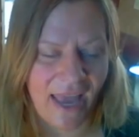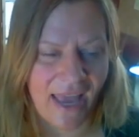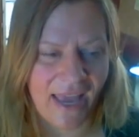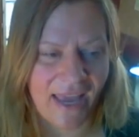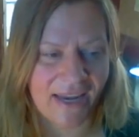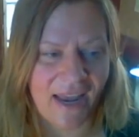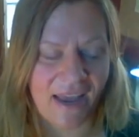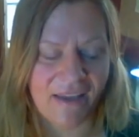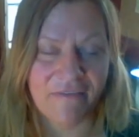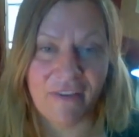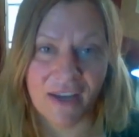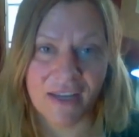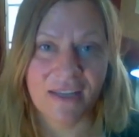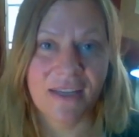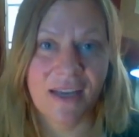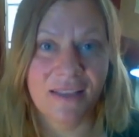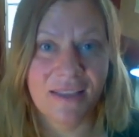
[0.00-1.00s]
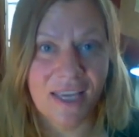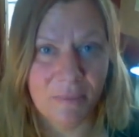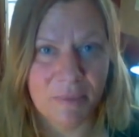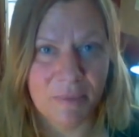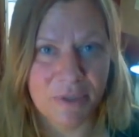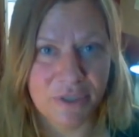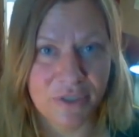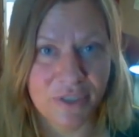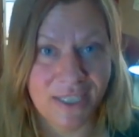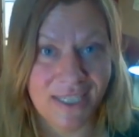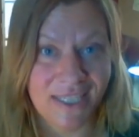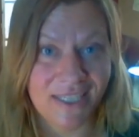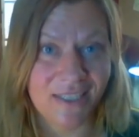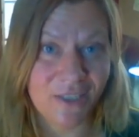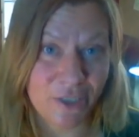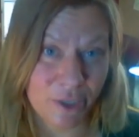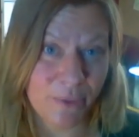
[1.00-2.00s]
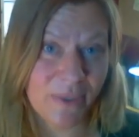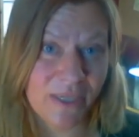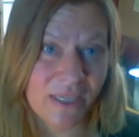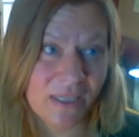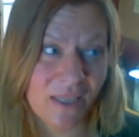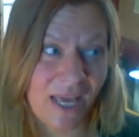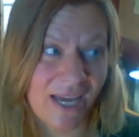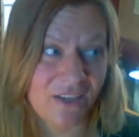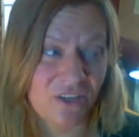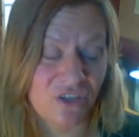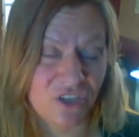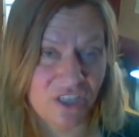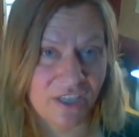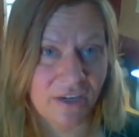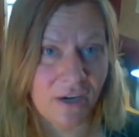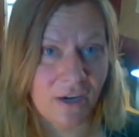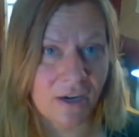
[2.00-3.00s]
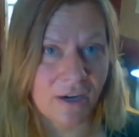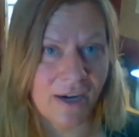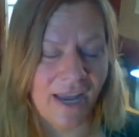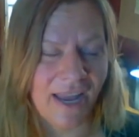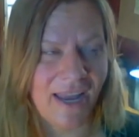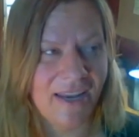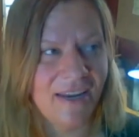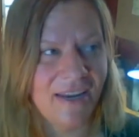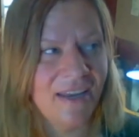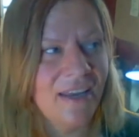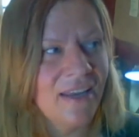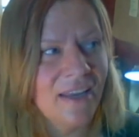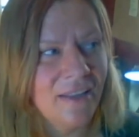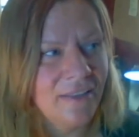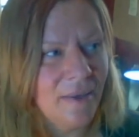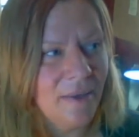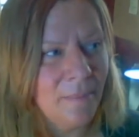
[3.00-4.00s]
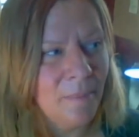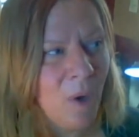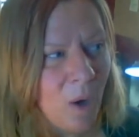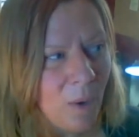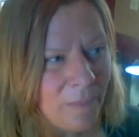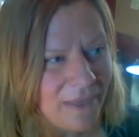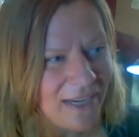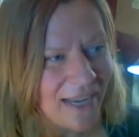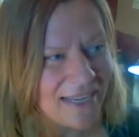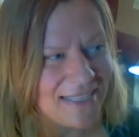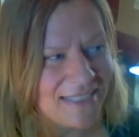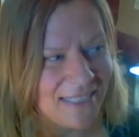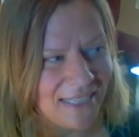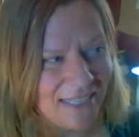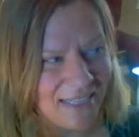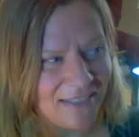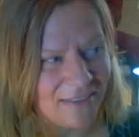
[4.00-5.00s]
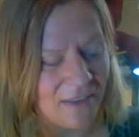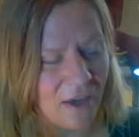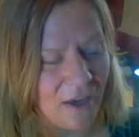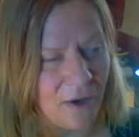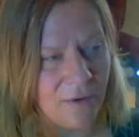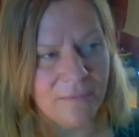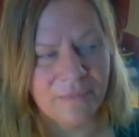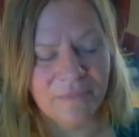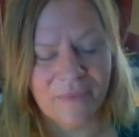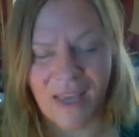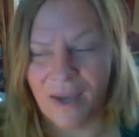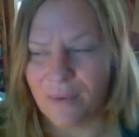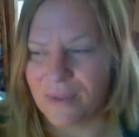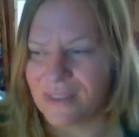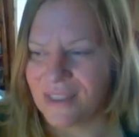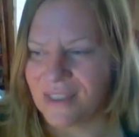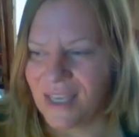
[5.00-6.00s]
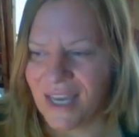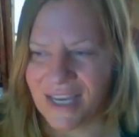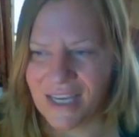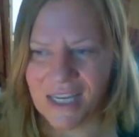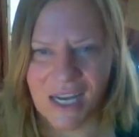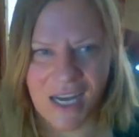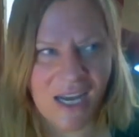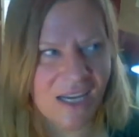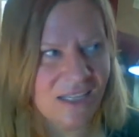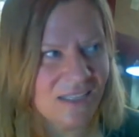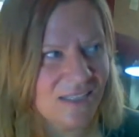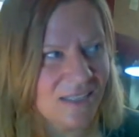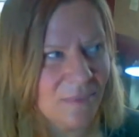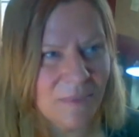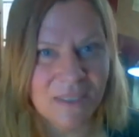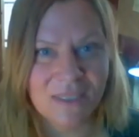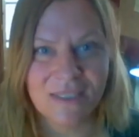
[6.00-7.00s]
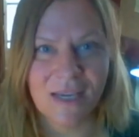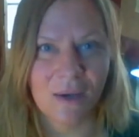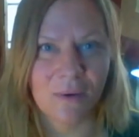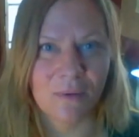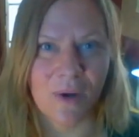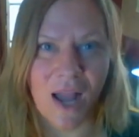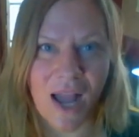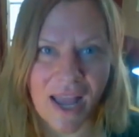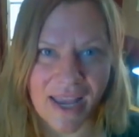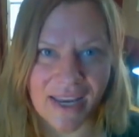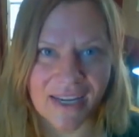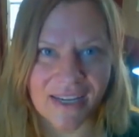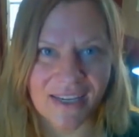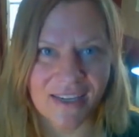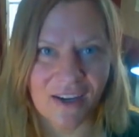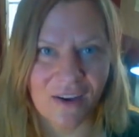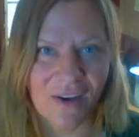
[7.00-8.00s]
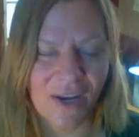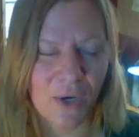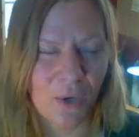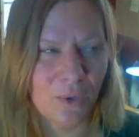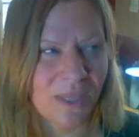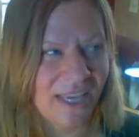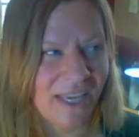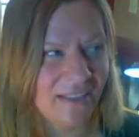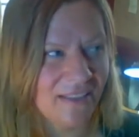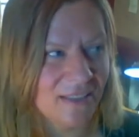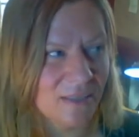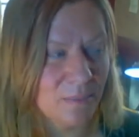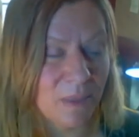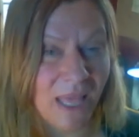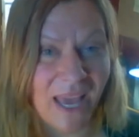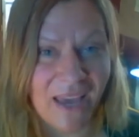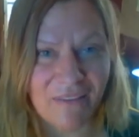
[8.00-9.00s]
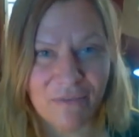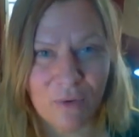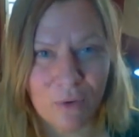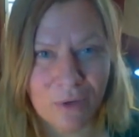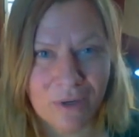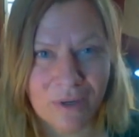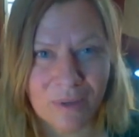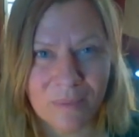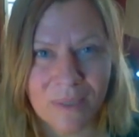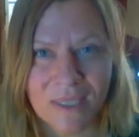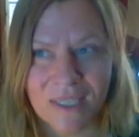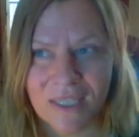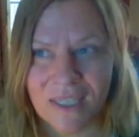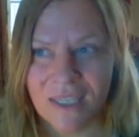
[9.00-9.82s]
And I finally got the opportunity to do it last year. And the moment I did it, though, I was like, something's not right. You know, I don't like this platform.